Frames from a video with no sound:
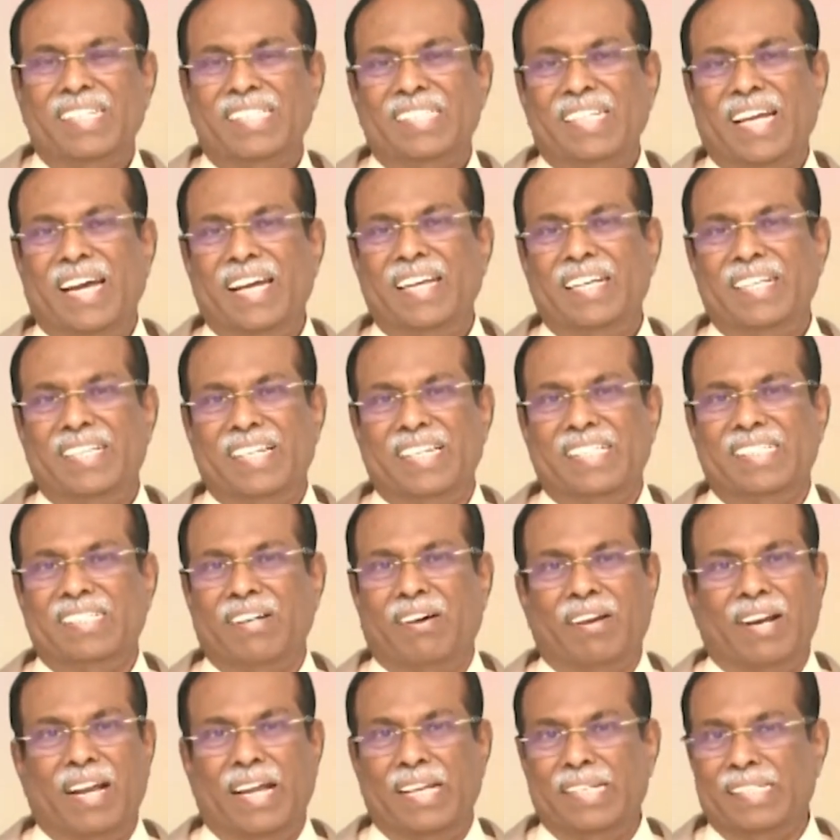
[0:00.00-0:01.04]
As a scientist
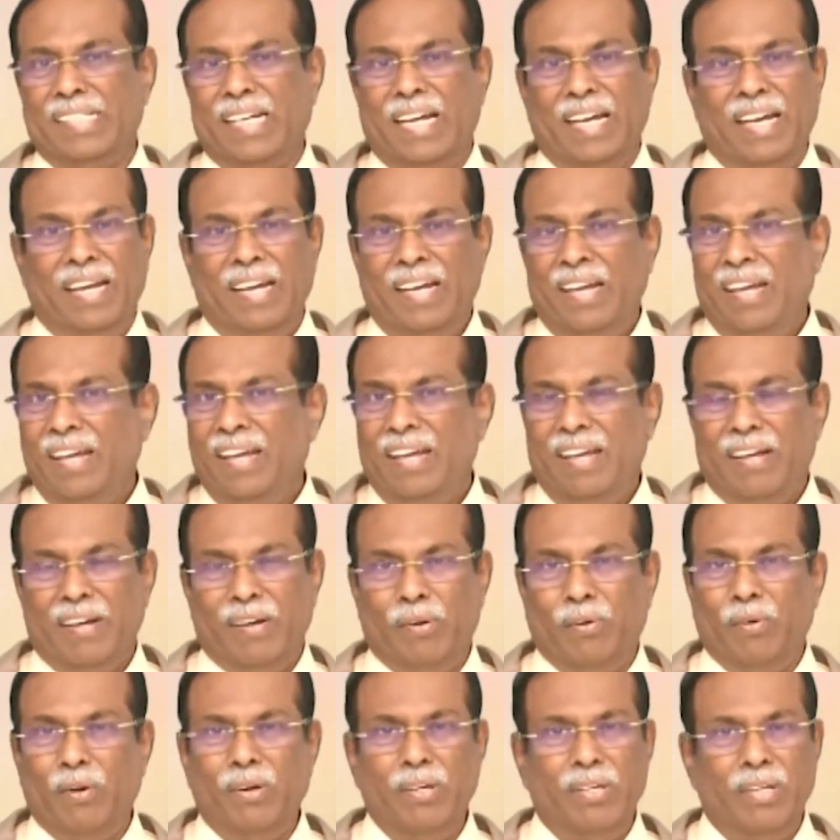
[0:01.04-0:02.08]
or as a
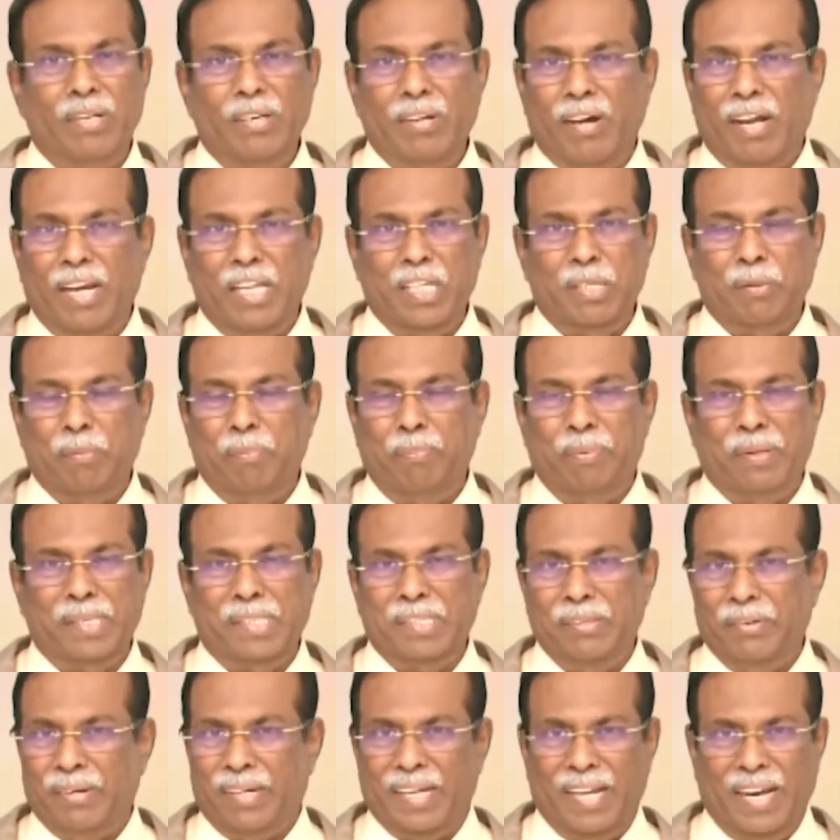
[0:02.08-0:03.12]
good knowledgeable
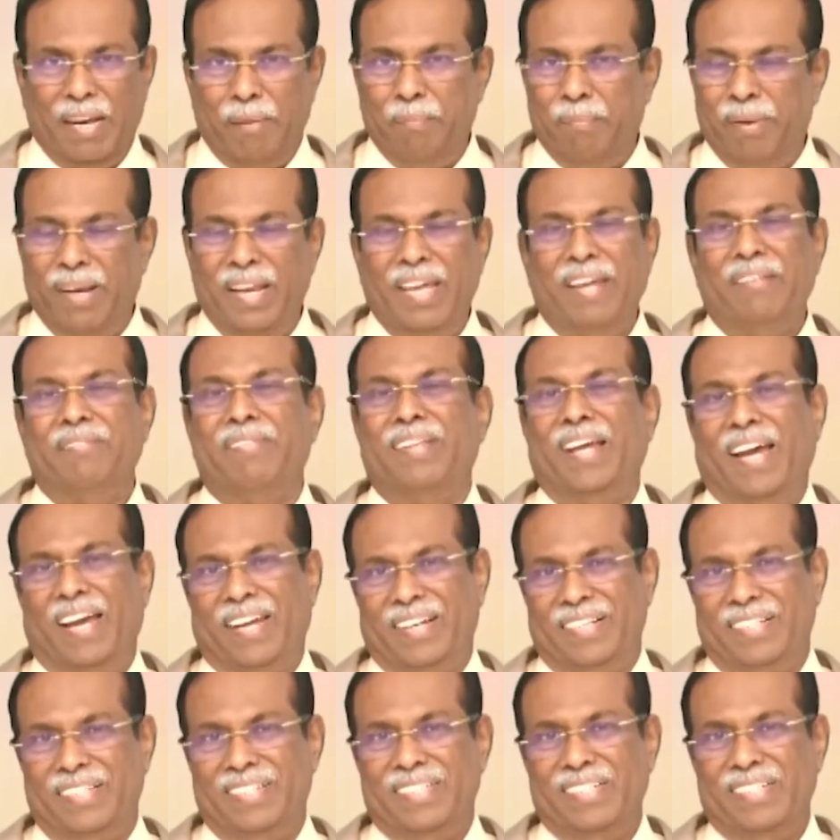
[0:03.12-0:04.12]
person you cannot believe that